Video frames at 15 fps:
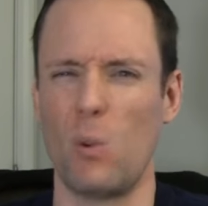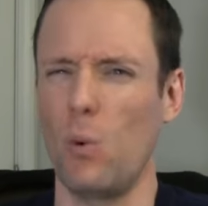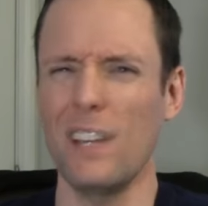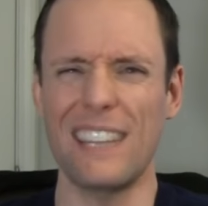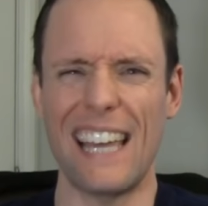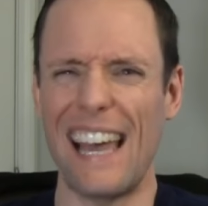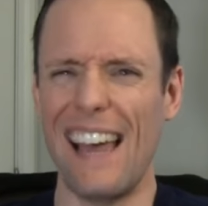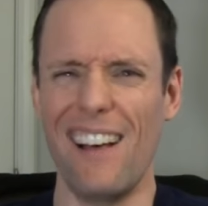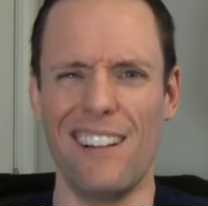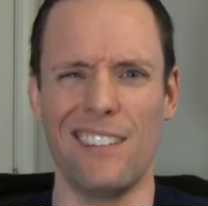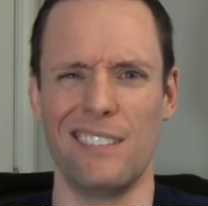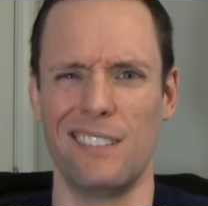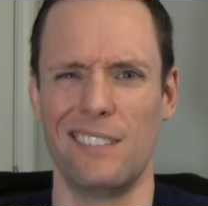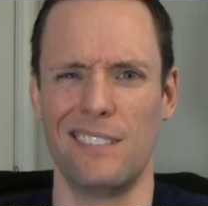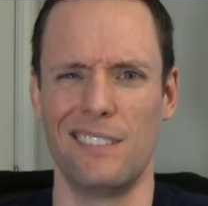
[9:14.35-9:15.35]
What the
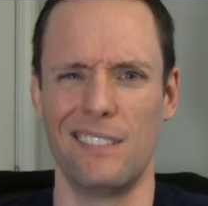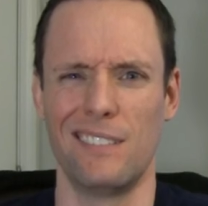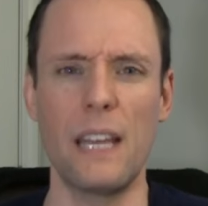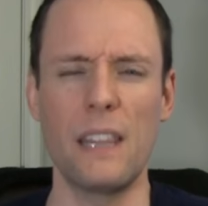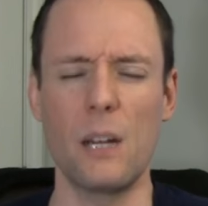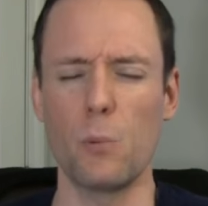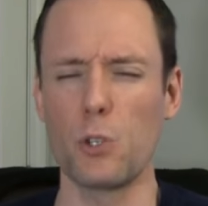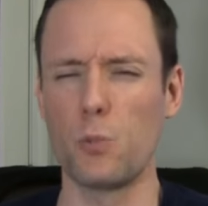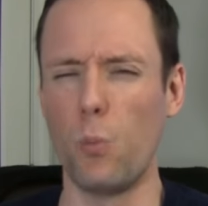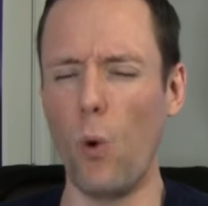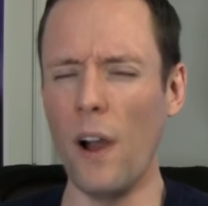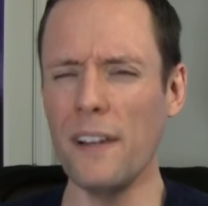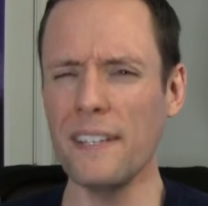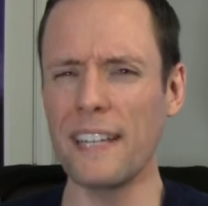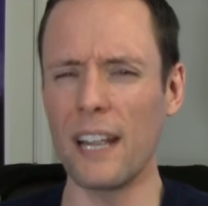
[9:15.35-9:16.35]
hell? And there was
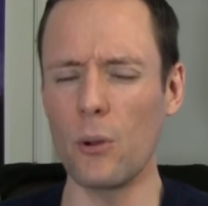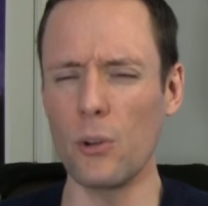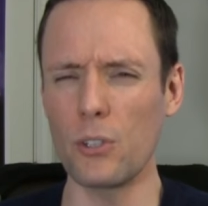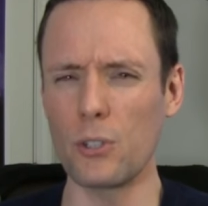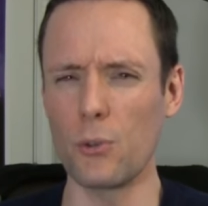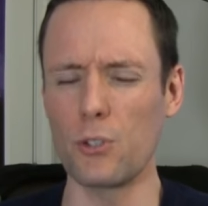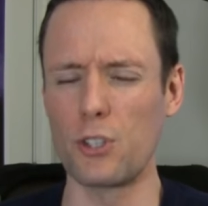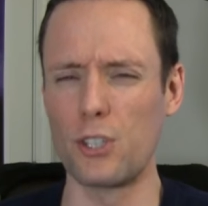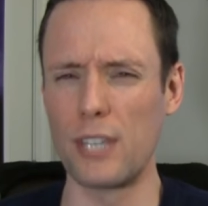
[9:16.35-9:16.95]
one character's